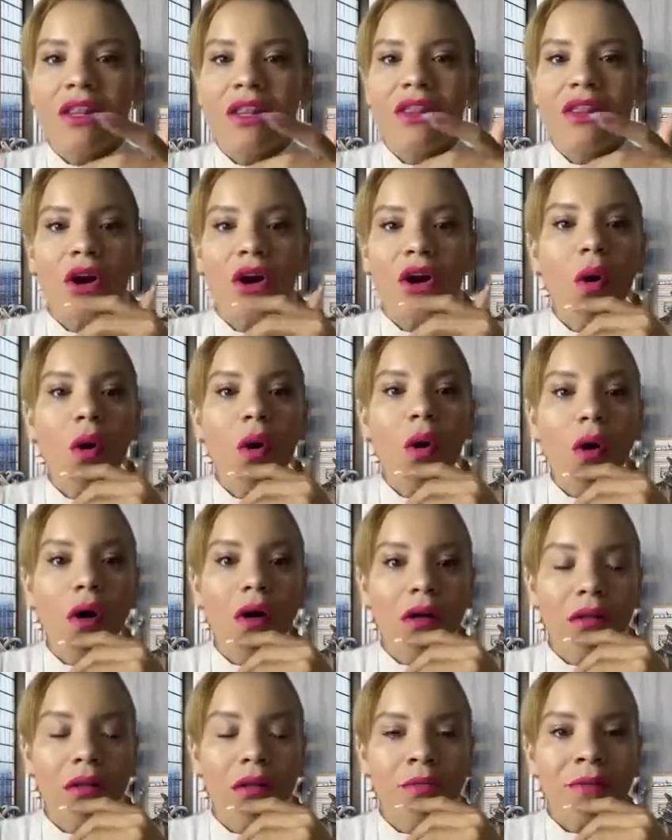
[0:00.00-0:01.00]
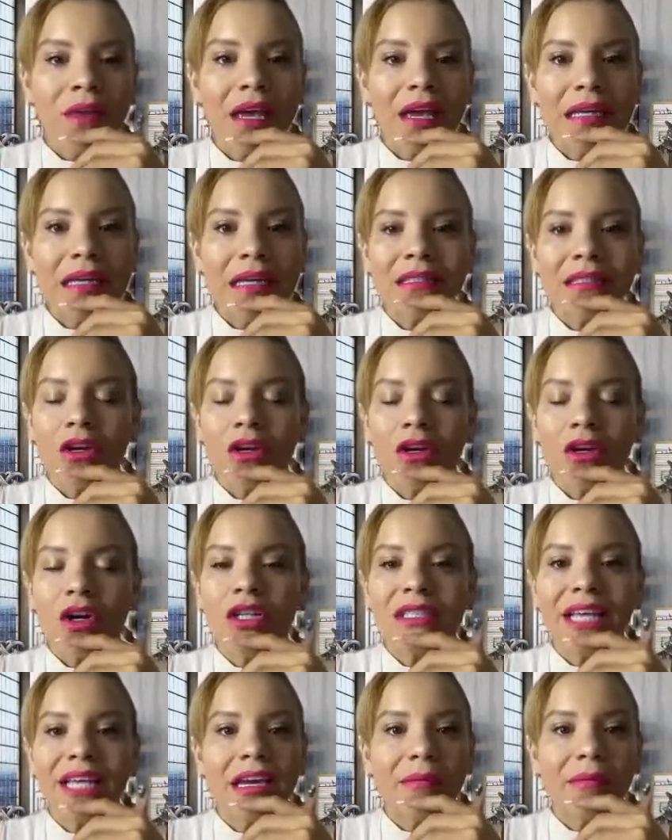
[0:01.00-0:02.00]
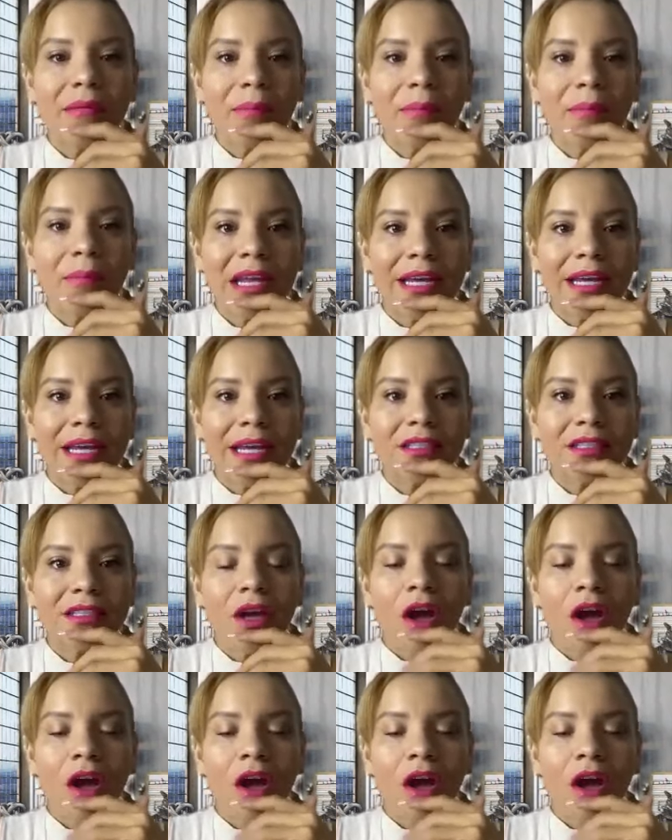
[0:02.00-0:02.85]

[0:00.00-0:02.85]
the call is taking place,